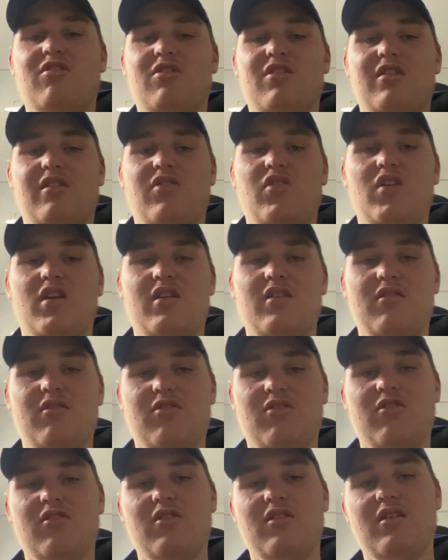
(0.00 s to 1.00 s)
because I think
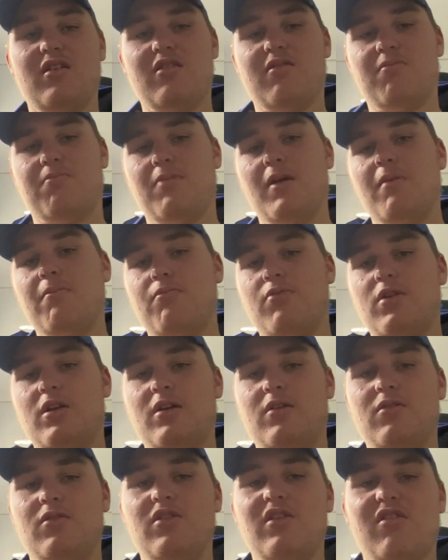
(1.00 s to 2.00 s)
he's been pretty
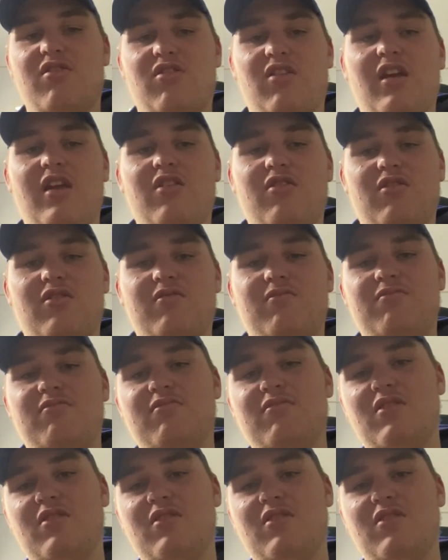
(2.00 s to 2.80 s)
good this season.